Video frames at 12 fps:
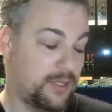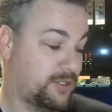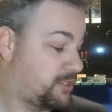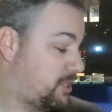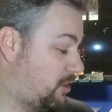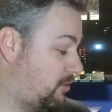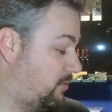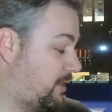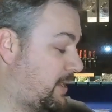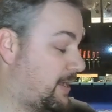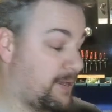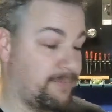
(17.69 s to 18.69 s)

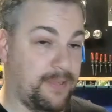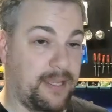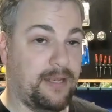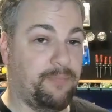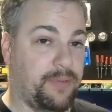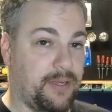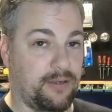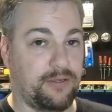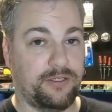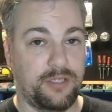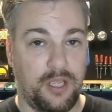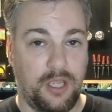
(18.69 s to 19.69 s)
So it
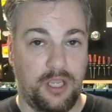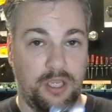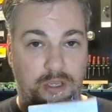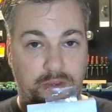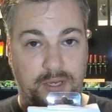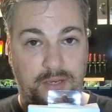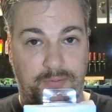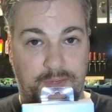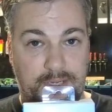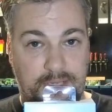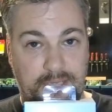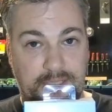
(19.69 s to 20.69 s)
appears you need
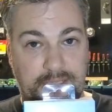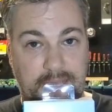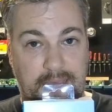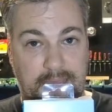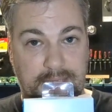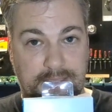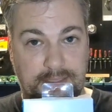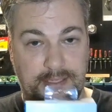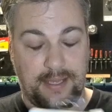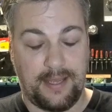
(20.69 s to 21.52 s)
one of these guys.